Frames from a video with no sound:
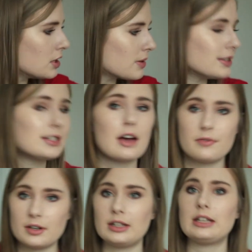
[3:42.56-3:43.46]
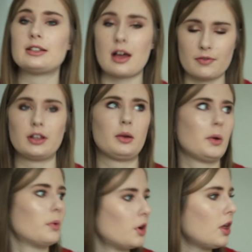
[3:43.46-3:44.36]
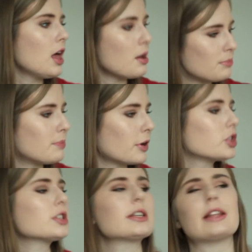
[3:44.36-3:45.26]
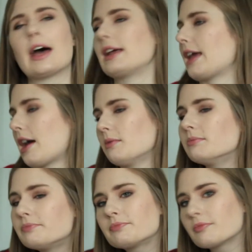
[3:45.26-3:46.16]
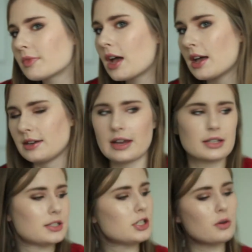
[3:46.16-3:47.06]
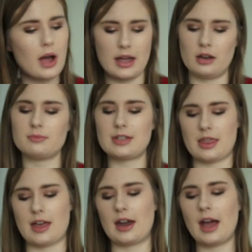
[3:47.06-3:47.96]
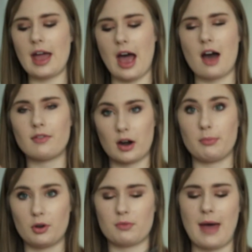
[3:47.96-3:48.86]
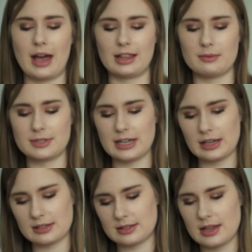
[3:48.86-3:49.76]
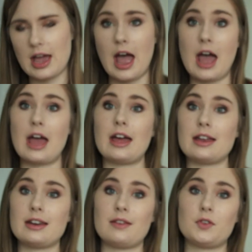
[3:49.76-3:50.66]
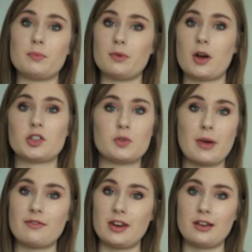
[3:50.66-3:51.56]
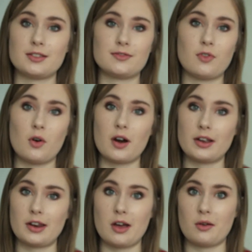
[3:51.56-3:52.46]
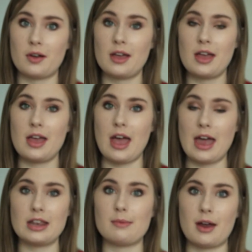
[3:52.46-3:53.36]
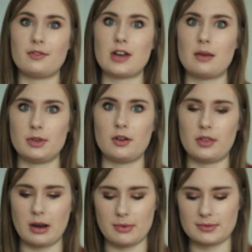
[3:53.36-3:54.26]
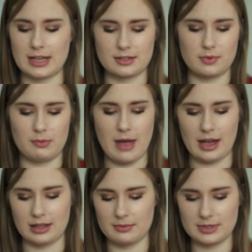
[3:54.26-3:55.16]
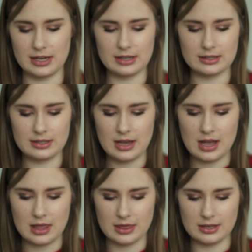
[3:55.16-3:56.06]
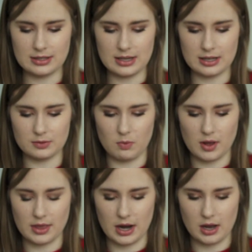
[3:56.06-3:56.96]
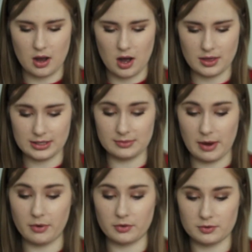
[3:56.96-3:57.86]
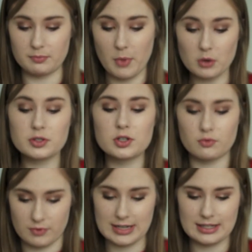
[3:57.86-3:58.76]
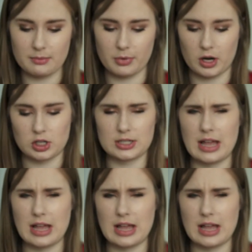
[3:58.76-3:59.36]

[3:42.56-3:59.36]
So definitely, definitely will be purchasing that again. Next two items that I have are both MAC lipsticks. And if you've been watching my videos for, you know, any amount of time, you know that I'm obsessed with MAC lipsticks. This is one that I got. This is my most recent purchase.